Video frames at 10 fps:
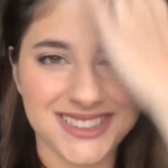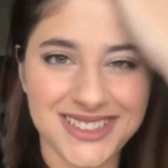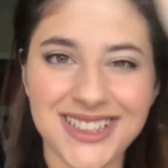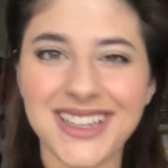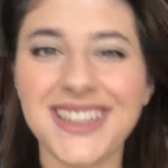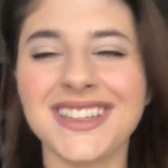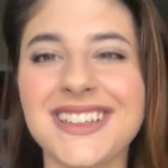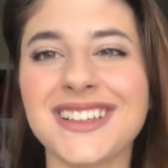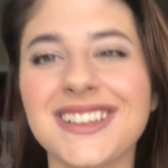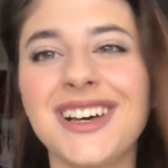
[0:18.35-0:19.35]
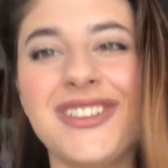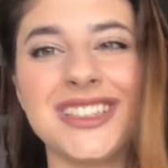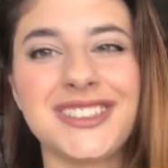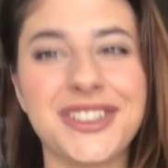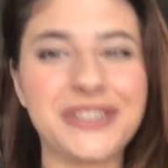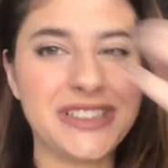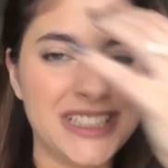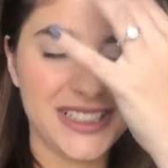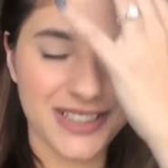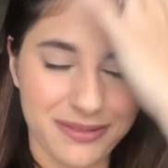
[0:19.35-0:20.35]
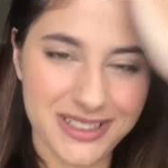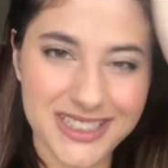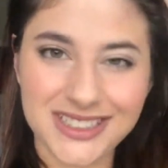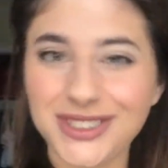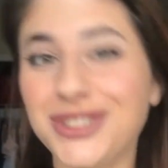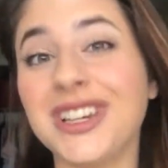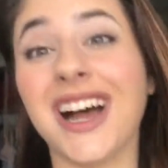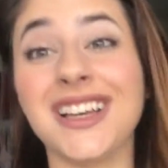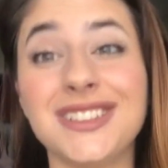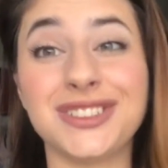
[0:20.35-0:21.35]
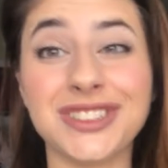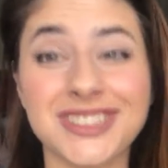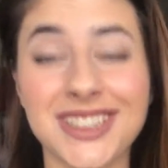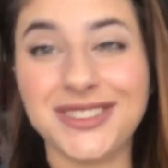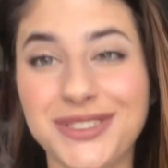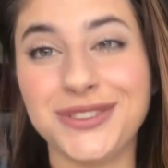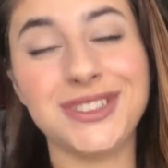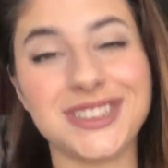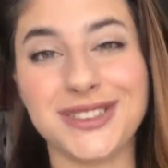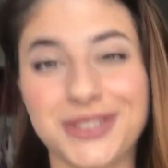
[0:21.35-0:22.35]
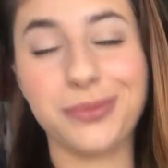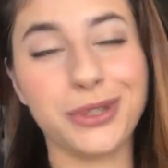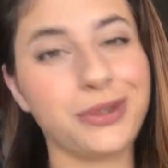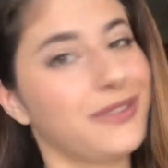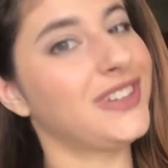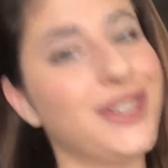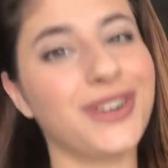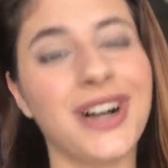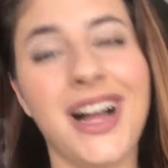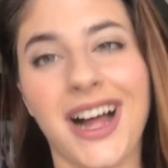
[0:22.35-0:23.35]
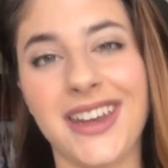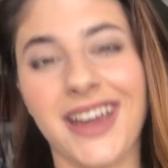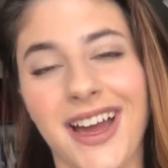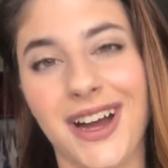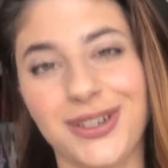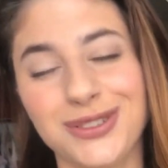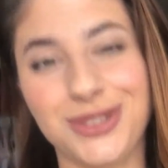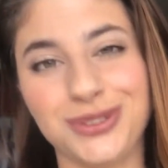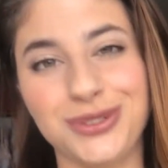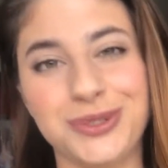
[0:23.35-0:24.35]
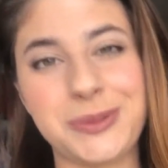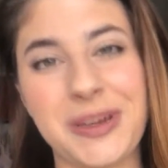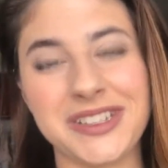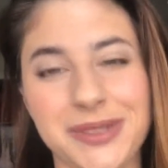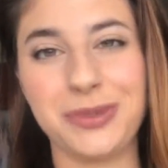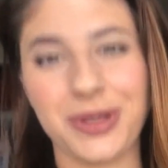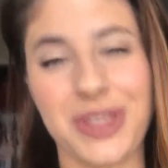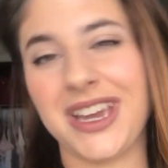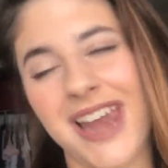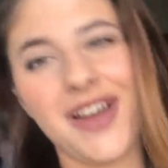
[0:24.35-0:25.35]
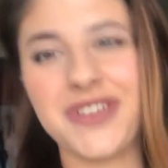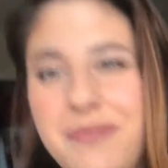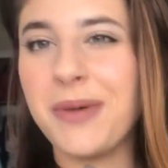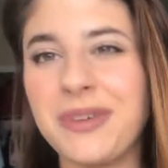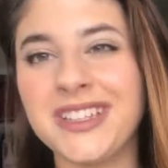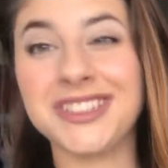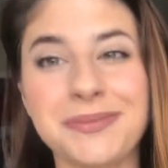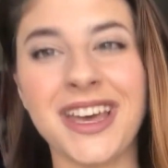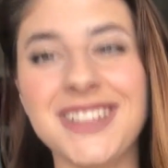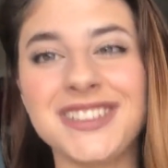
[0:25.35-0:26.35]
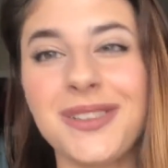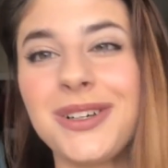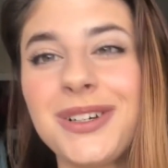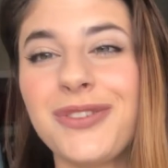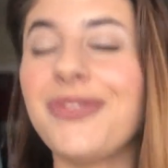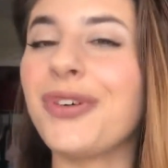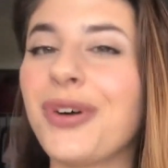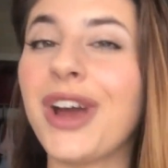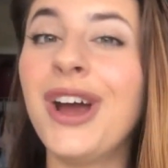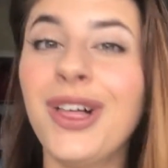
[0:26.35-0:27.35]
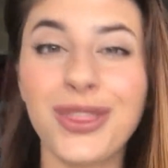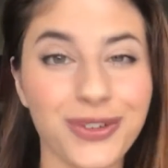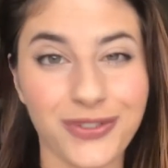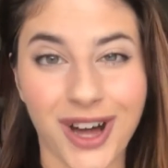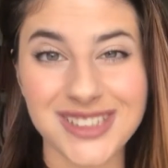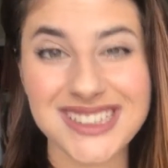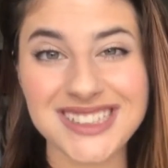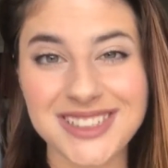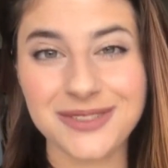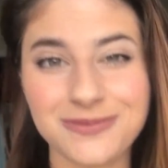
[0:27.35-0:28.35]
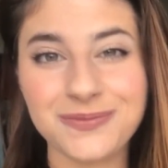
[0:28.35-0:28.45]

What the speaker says: I love it. So I'm going to teach you guys, just stay tuned, it's a super quick video on how to spice up your thing and have a pumpkin spice look for the fall season.